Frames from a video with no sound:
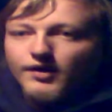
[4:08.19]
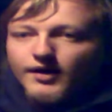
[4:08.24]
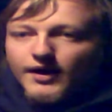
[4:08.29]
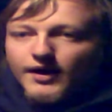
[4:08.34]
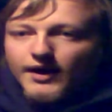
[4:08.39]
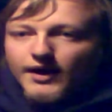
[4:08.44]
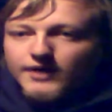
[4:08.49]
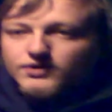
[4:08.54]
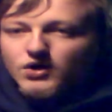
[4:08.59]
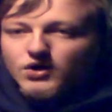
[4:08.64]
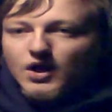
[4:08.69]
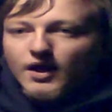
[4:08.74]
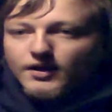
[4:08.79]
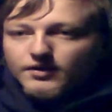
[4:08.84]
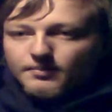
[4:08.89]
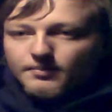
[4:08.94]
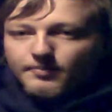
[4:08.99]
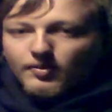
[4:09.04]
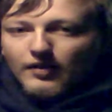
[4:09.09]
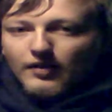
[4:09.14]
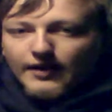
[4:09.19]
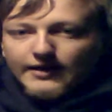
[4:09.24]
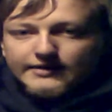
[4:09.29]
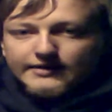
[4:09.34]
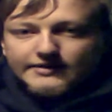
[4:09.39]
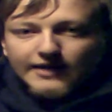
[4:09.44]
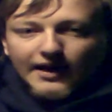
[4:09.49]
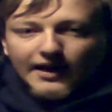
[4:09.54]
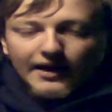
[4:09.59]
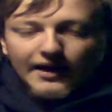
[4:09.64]
He tried to
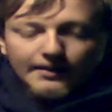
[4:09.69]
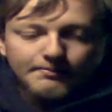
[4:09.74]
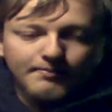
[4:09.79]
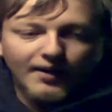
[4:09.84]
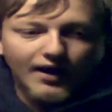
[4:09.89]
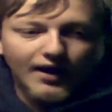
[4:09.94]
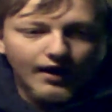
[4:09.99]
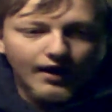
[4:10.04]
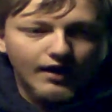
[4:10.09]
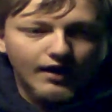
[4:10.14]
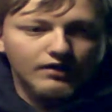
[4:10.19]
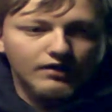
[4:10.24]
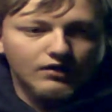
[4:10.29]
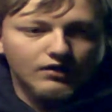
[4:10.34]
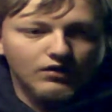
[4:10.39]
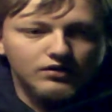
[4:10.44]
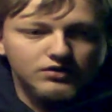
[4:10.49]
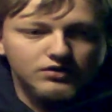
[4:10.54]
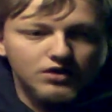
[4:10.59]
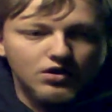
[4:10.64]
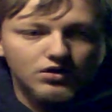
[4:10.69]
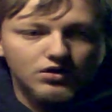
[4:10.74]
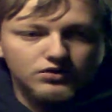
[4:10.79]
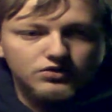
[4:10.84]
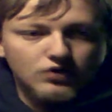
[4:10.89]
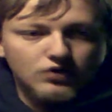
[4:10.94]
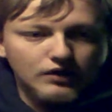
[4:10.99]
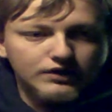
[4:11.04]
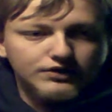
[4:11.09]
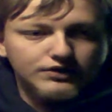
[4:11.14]
place a ban on
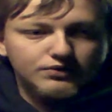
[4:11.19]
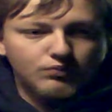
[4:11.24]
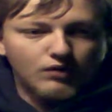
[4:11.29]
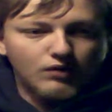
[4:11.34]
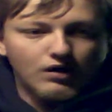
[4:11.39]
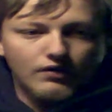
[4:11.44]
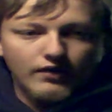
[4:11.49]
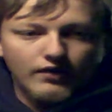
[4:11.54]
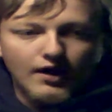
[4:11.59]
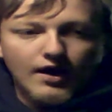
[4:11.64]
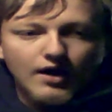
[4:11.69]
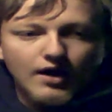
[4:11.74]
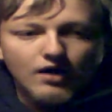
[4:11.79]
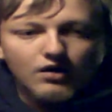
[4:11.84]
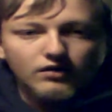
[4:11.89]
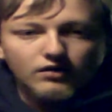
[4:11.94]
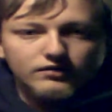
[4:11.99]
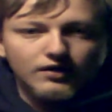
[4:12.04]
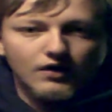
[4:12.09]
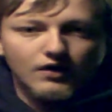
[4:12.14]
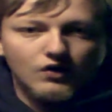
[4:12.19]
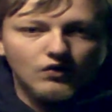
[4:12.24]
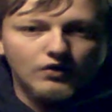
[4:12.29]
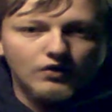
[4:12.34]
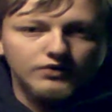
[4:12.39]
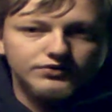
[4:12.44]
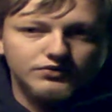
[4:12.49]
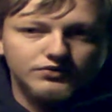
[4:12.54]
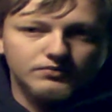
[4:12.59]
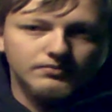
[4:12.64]
countries where the higher
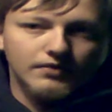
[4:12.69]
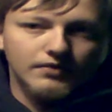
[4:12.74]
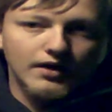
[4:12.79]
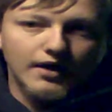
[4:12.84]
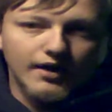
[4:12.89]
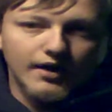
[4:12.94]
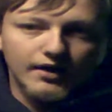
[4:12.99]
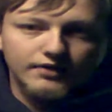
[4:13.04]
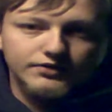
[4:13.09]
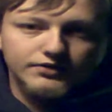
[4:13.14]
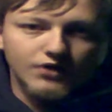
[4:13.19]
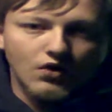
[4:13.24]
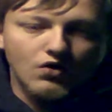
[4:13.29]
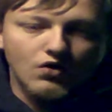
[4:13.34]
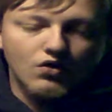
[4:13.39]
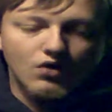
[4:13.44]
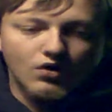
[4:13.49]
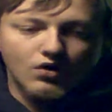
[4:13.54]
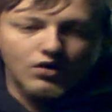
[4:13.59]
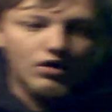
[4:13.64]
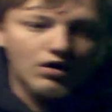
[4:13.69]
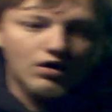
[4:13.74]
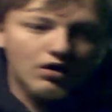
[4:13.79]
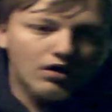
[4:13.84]
terrorism acts are.